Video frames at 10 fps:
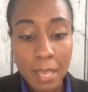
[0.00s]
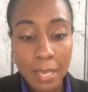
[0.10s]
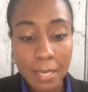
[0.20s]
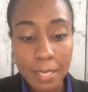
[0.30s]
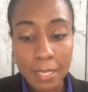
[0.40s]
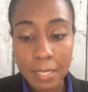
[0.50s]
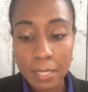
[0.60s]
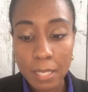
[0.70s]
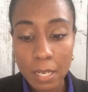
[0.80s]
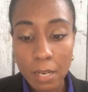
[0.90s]
And
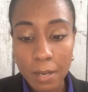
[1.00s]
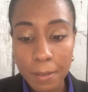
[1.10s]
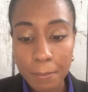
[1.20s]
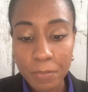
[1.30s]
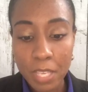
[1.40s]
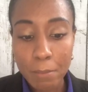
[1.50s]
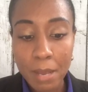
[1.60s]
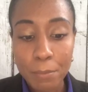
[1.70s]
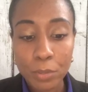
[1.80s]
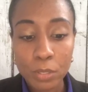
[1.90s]
in my
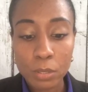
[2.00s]
book,